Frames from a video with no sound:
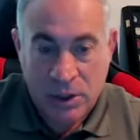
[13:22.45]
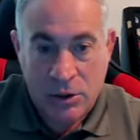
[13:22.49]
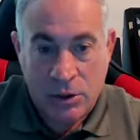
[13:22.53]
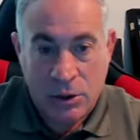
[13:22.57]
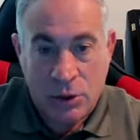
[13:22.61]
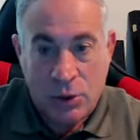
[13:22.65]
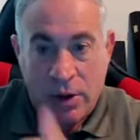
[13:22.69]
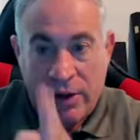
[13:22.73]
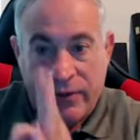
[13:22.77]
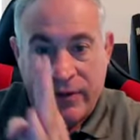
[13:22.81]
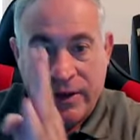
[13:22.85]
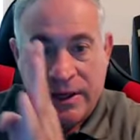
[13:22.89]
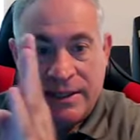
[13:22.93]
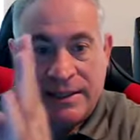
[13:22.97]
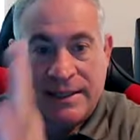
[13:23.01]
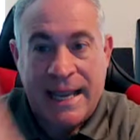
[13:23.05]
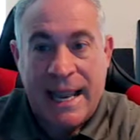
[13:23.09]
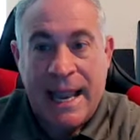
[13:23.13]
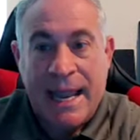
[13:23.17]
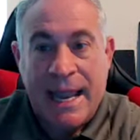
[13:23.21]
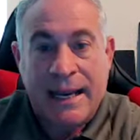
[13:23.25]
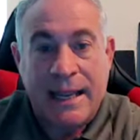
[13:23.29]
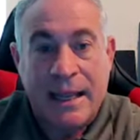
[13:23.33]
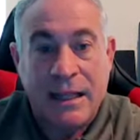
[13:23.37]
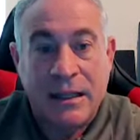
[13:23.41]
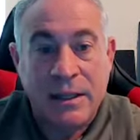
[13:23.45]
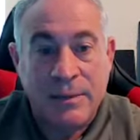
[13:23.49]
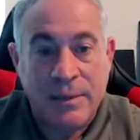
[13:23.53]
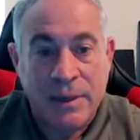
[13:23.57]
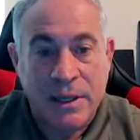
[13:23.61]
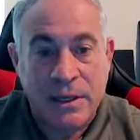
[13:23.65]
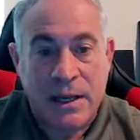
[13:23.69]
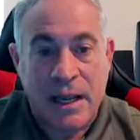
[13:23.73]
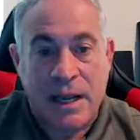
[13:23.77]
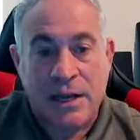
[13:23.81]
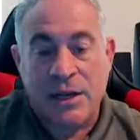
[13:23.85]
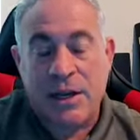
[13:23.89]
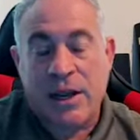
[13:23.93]
You have an attack
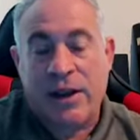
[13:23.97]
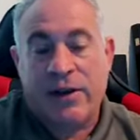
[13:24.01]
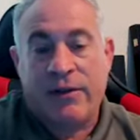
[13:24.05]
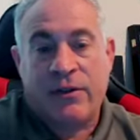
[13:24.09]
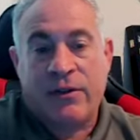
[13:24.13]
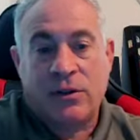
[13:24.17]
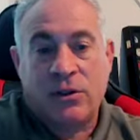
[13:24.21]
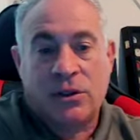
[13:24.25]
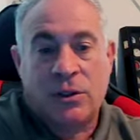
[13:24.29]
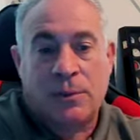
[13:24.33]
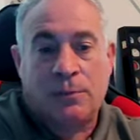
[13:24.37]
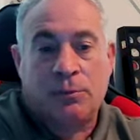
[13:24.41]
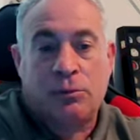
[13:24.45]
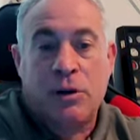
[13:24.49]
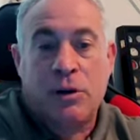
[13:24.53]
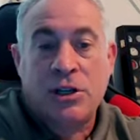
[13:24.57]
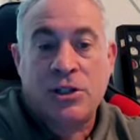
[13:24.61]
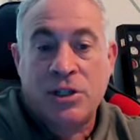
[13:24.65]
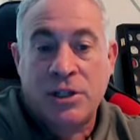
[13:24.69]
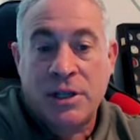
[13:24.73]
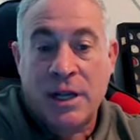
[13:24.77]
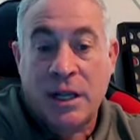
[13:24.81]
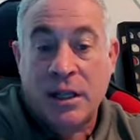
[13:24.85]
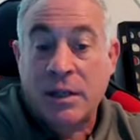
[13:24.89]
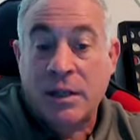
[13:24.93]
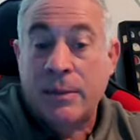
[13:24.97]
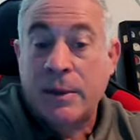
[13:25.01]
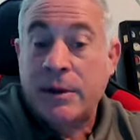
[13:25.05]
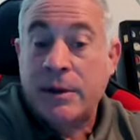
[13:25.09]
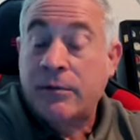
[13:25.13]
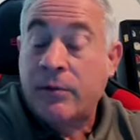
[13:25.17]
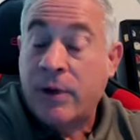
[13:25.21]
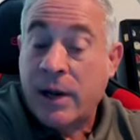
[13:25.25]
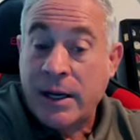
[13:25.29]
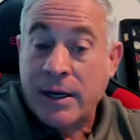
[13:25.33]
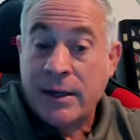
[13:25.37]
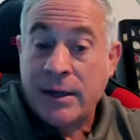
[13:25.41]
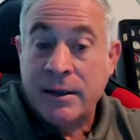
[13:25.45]
element and you have a suppression element,
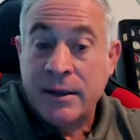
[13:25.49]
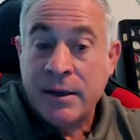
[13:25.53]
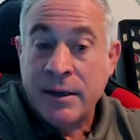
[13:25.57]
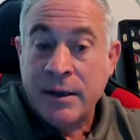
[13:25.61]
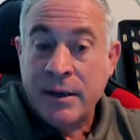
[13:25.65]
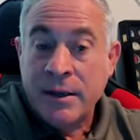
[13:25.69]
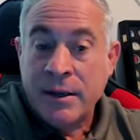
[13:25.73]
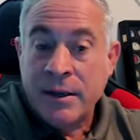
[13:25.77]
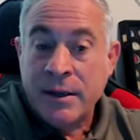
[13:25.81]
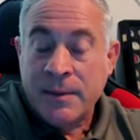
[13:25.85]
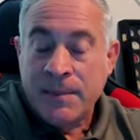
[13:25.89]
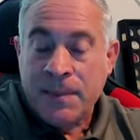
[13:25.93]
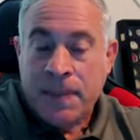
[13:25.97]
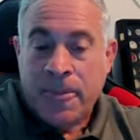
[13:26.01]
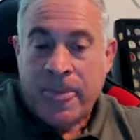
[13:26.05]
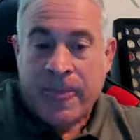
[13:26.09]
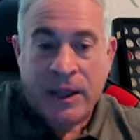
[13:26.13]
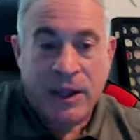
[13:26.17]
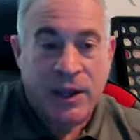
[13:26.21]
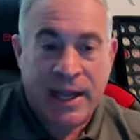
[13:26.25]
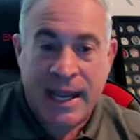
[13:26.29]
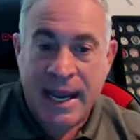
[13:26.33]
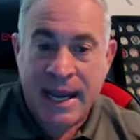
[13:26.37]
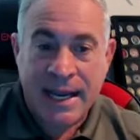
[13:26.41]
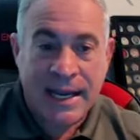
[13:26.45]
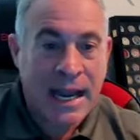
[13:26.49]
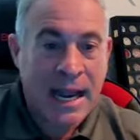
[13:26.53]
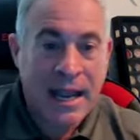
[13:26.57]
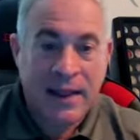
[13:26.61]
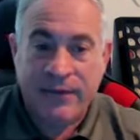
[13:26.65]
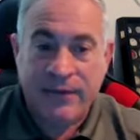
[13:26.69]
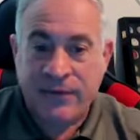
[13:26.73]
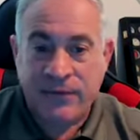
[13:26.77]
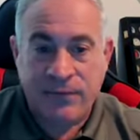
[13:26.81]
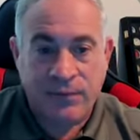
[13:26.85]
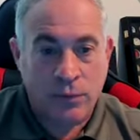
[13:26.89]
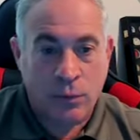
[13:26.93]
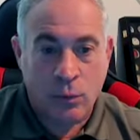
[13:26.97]
right? You can't
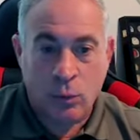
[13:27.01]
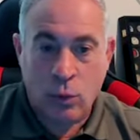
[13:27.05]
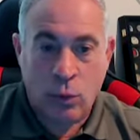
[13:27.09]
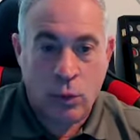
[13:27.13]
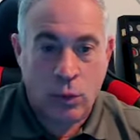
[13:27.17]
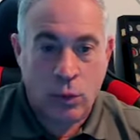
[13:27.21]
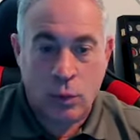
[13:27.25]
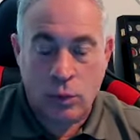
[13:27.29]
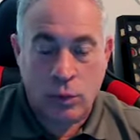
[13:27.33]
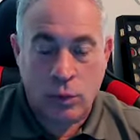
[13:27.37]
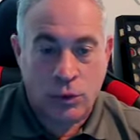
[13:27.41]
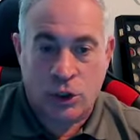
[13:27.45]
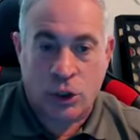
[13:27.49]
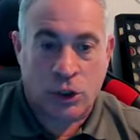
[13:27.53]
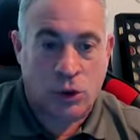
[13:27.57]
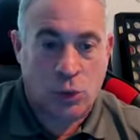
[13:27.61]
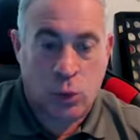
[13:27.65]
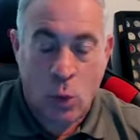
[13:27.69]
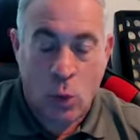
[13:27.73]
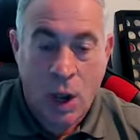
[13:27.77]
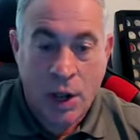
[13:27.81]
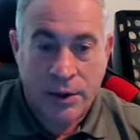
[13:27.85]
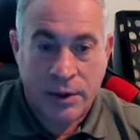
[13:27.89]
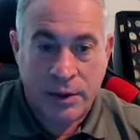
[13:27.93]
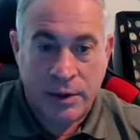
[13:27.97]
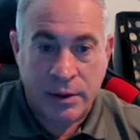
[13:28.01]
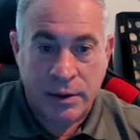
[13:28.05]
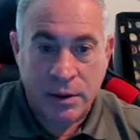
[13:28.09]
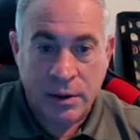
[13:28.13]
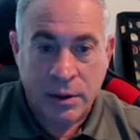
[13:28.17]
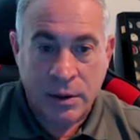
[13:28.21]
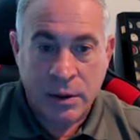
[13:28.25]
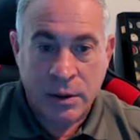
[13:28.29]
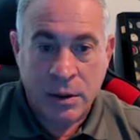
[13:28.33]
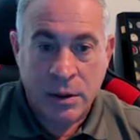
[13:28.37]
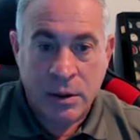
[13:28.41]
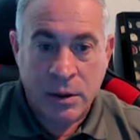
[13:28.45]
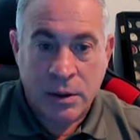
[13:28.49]
have just one.
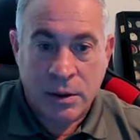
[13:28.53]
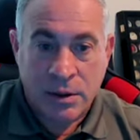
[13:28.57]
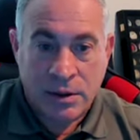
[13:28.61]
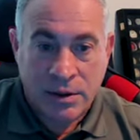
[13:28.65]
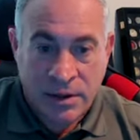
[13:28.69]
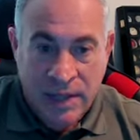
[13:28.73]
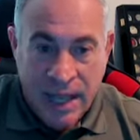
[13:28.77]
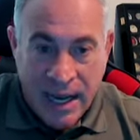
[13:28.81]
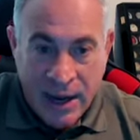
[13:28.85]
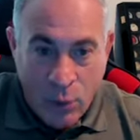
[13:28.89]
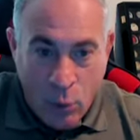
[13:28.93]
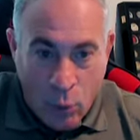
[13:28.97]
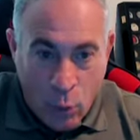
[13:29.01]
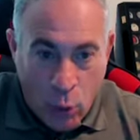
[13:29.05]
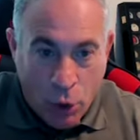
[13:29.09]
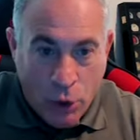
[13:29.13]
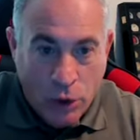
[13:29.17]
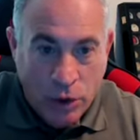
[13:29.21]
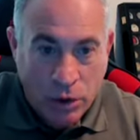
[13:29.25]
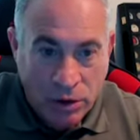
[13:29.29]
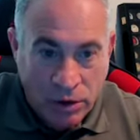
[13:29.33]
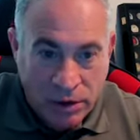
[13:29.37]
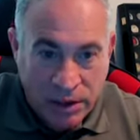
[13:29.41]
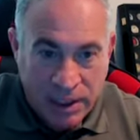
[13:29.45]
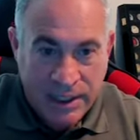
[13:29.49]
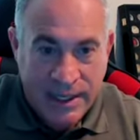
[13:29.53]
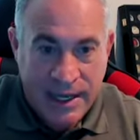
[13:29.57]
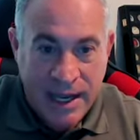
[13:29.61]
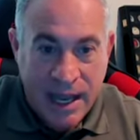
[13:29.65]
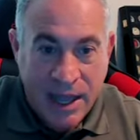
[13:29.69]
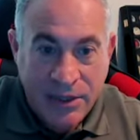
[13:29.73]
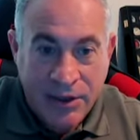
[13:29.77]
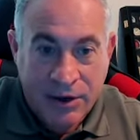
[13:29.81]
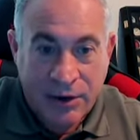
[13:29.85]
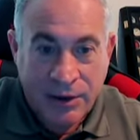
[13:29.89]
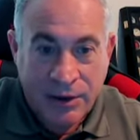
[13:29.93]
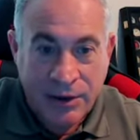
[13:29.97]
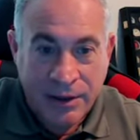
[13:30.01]
They work
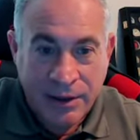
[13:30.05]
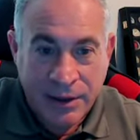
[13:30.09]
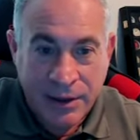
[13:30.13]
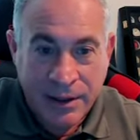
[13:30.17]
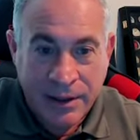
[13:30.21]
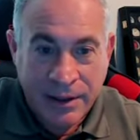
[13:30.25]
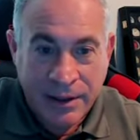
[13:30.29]
together.